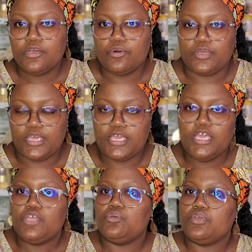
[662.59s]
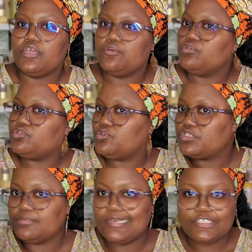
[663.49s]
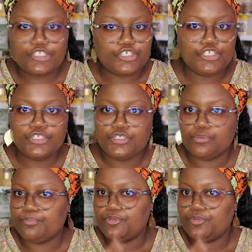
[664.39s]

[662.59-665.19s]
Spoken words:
Okay, you can also smudge your